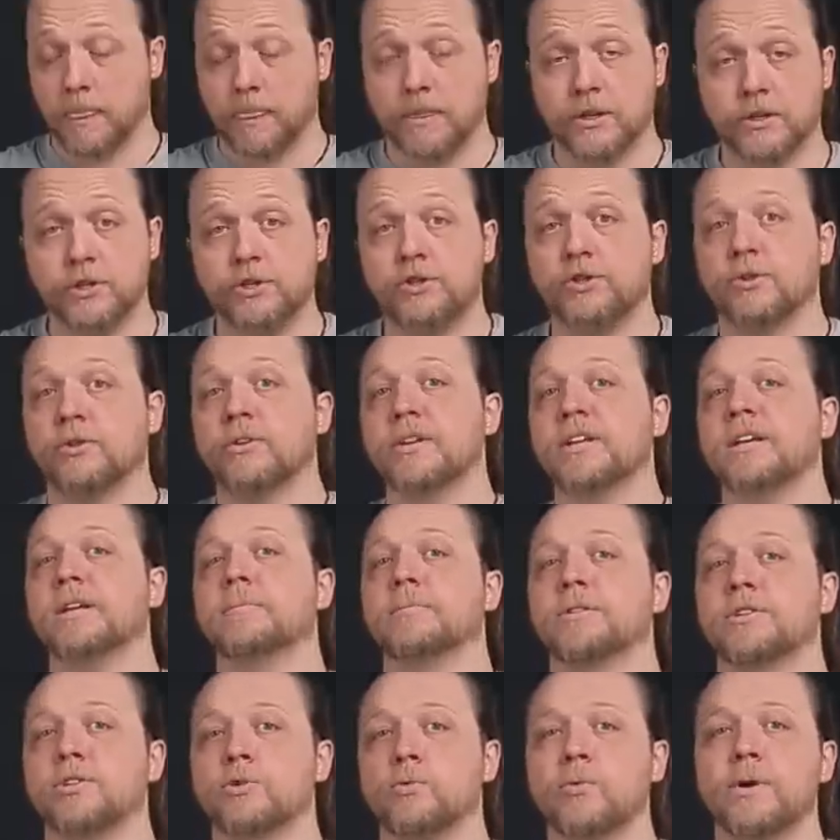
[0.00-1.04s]
the journey in
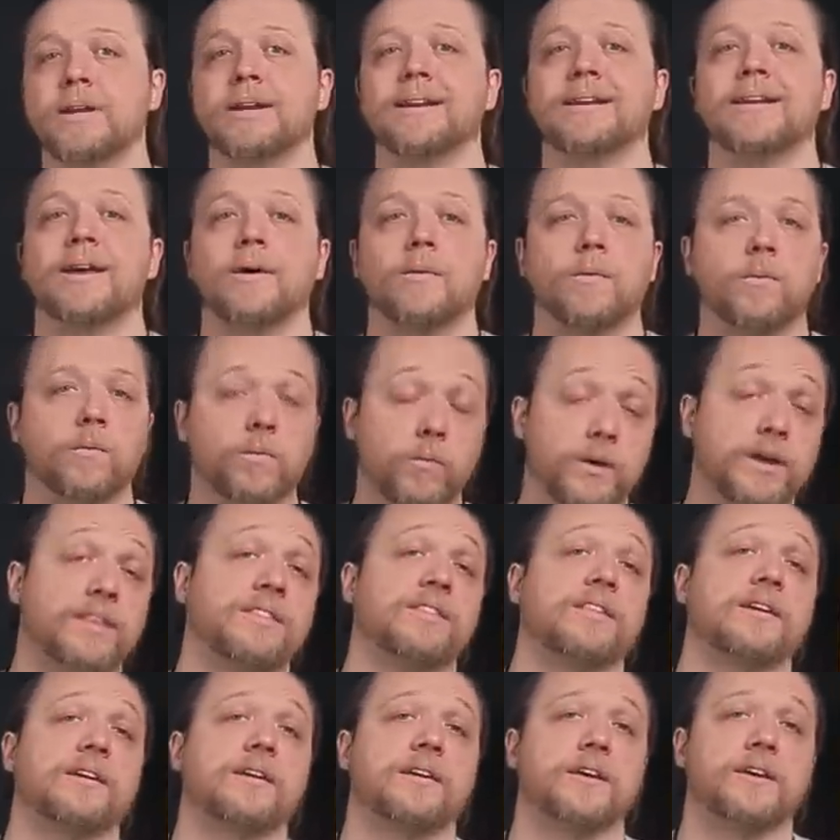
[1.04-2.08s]
between, we
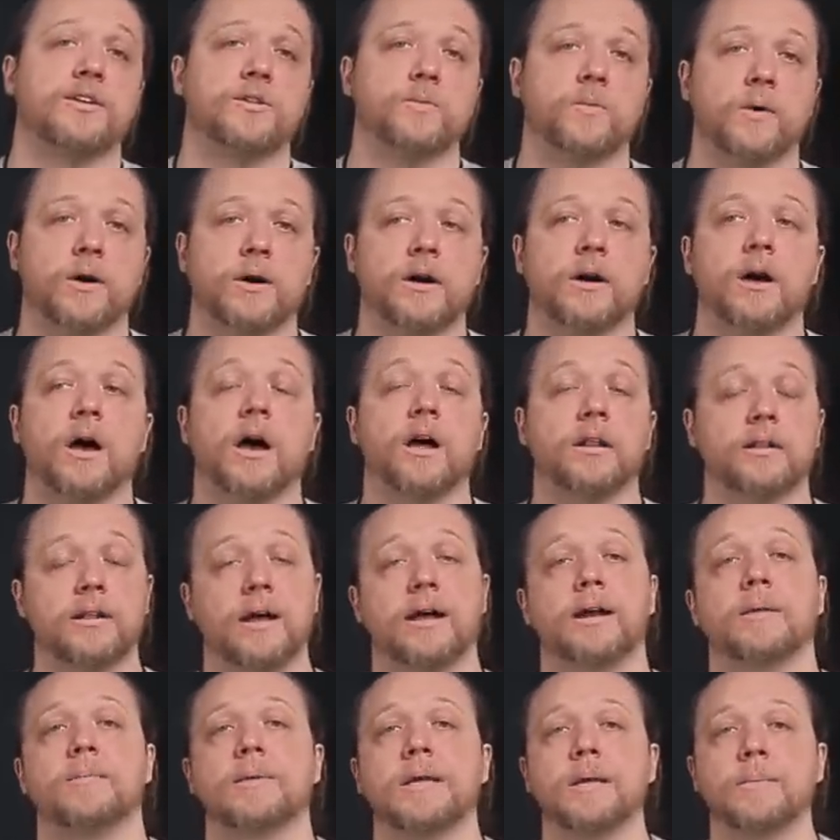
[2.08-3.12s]
think, is where a
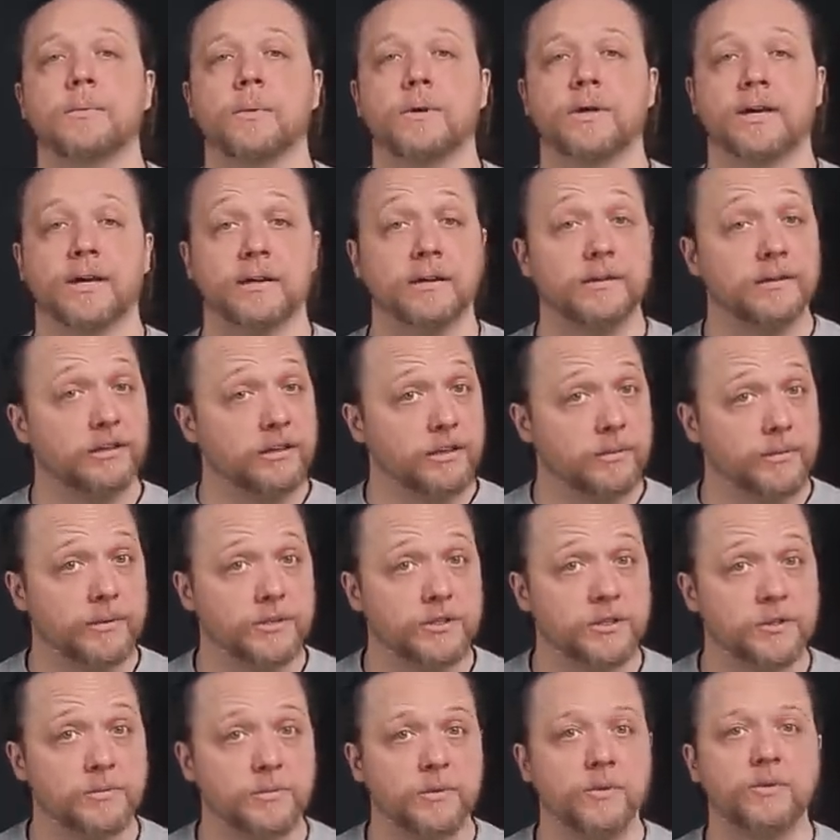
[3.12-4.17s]
lot of people get a little bit
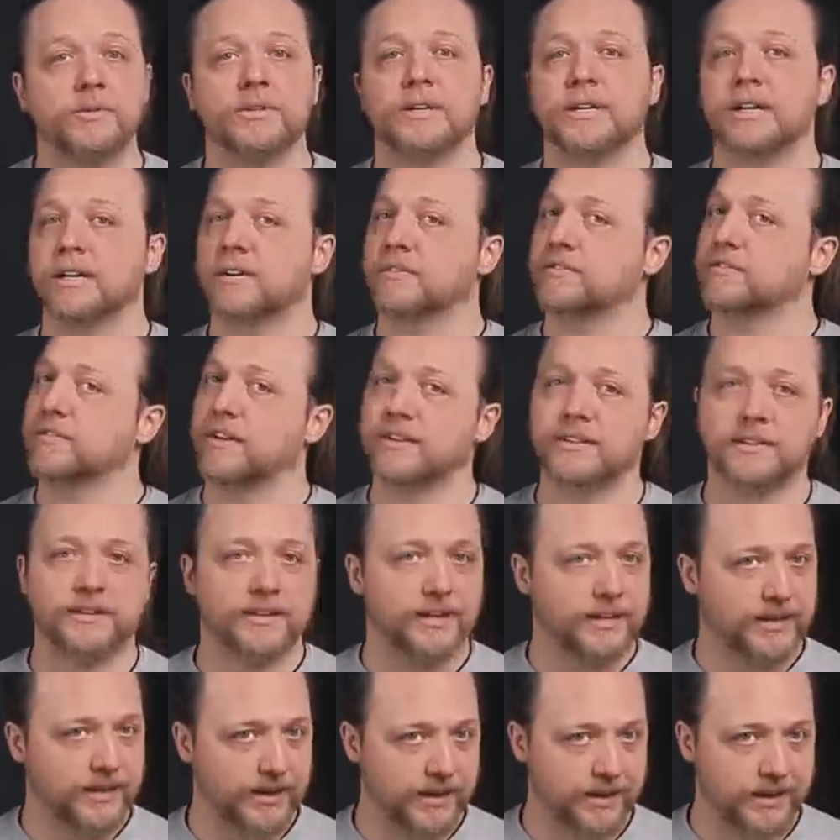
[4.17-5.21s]
spooked and get afraid that they
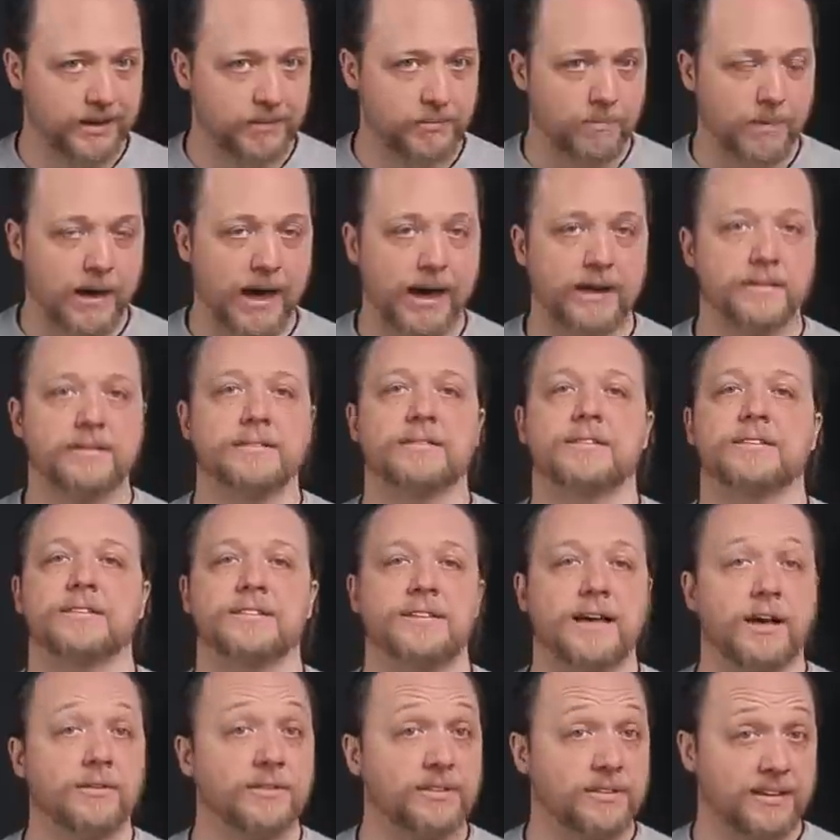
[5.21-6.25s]
can't get back to the
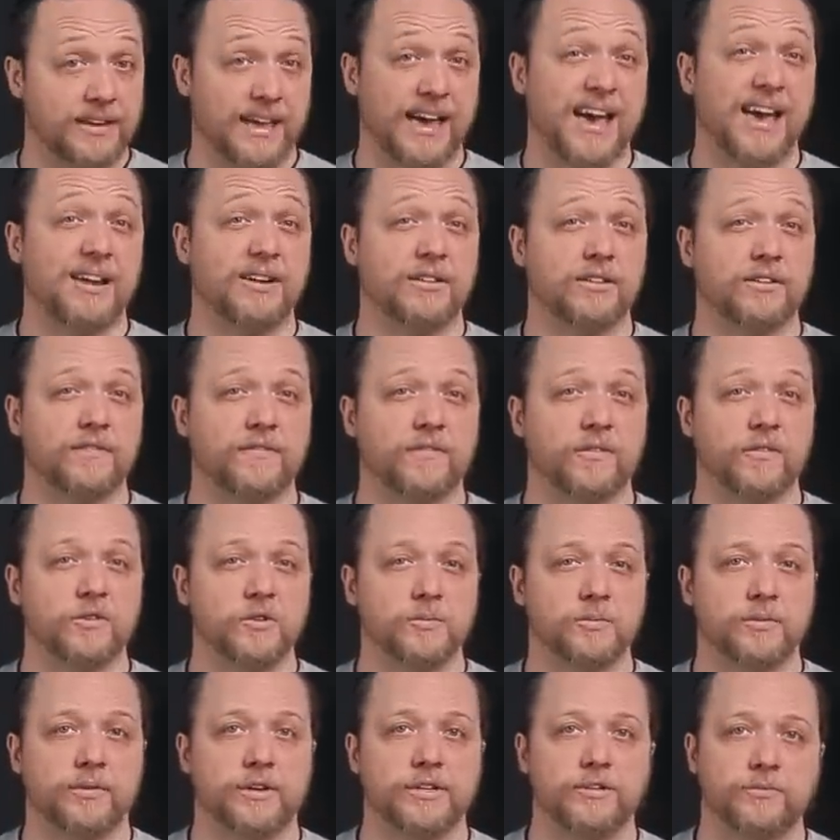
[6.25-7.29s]
sound that they had in the
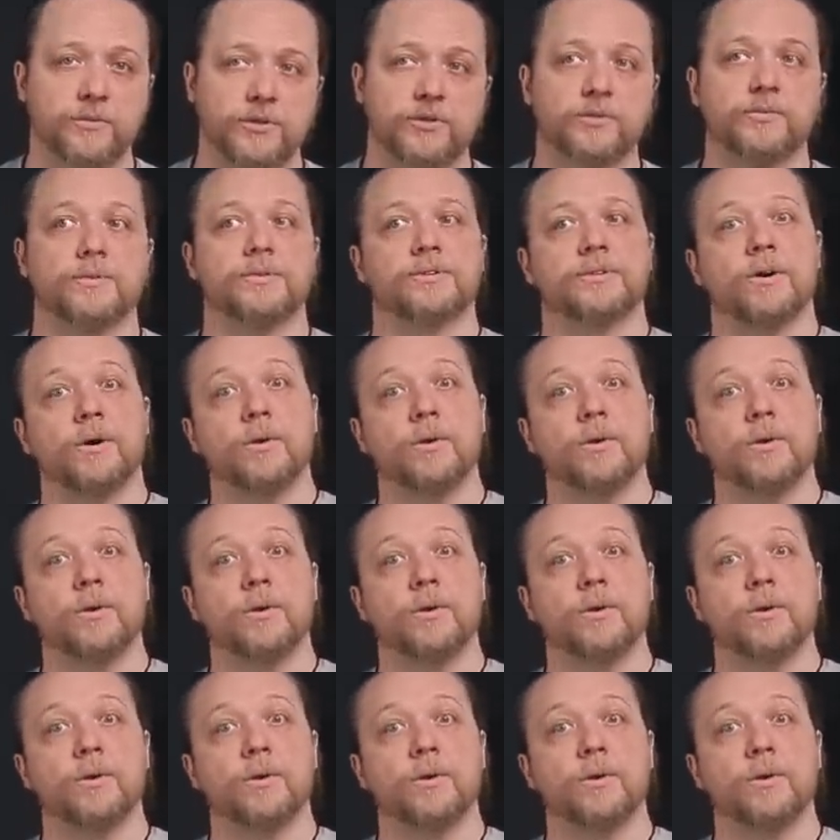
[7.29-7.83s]
first place, which was